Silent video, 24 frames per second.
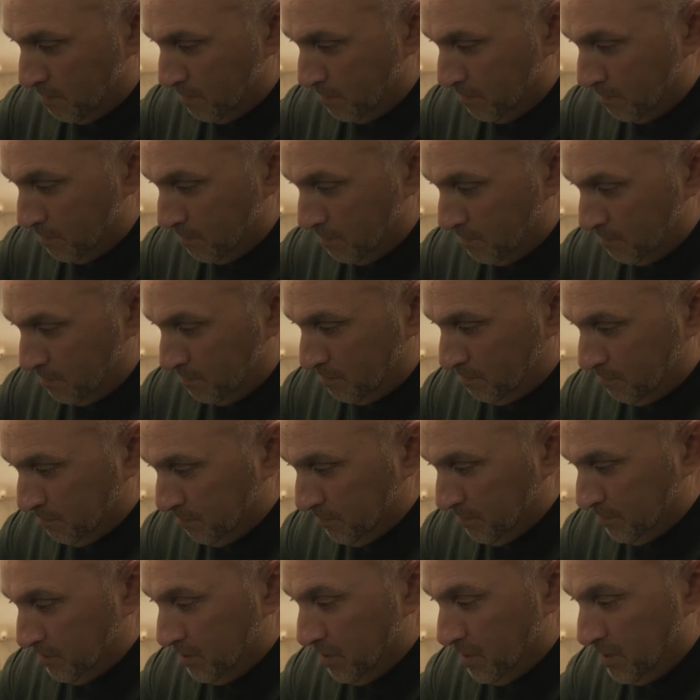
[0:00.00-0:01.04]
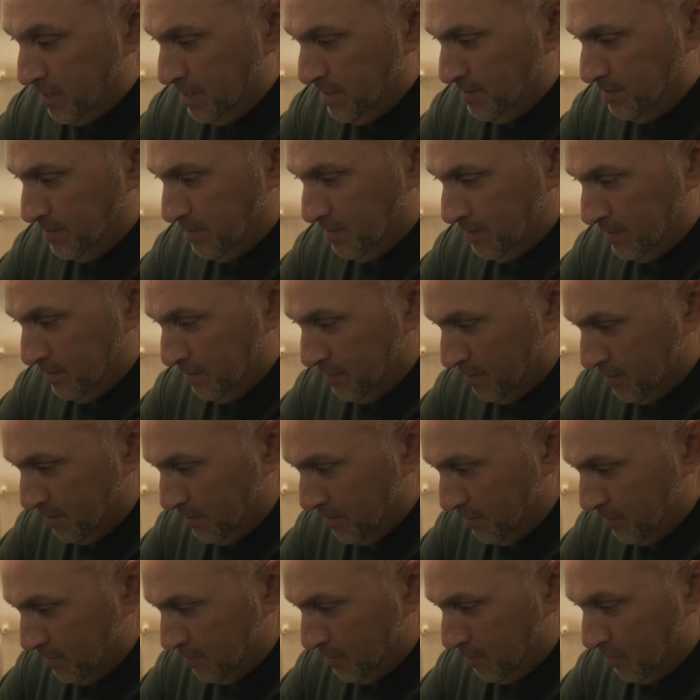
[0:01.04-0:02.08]
All right, good. Good? Yep.
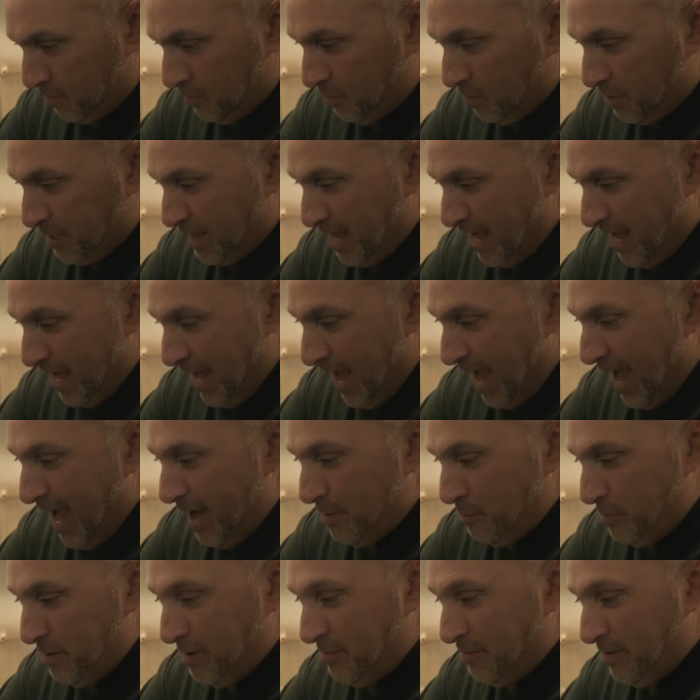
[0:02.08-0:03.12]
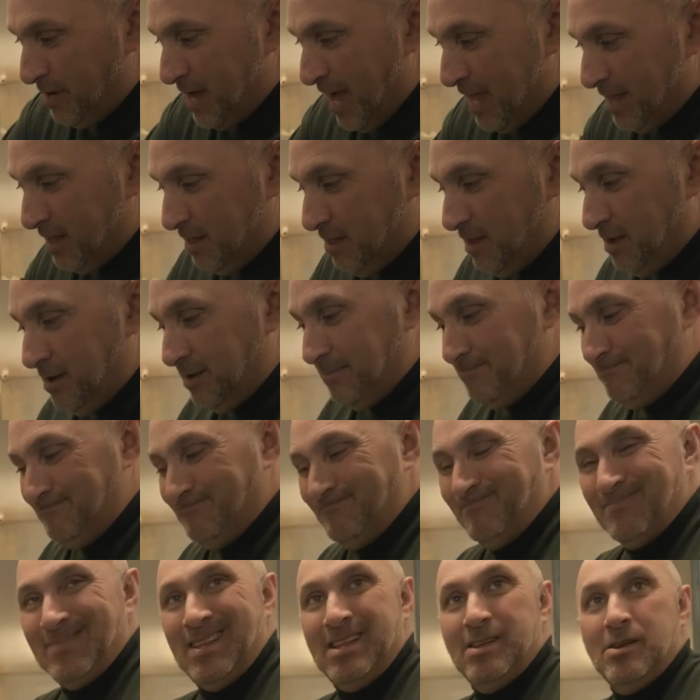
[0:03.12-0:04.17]
Look, Look at that. And we even got a
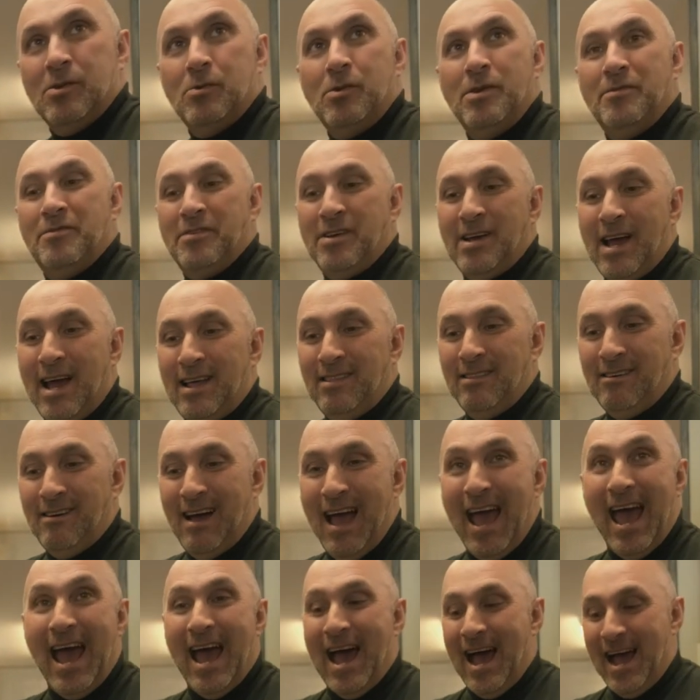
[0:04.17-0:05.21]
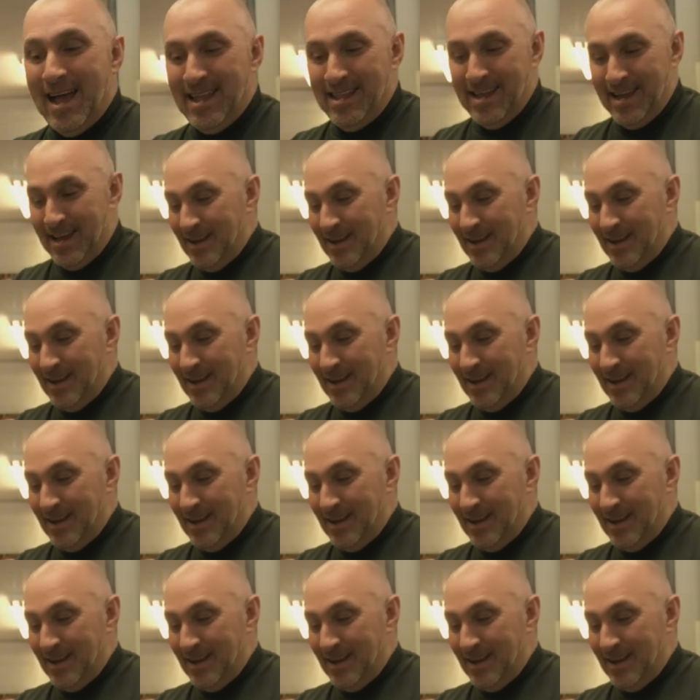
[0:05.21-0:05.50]
little, we even got a little hat on it.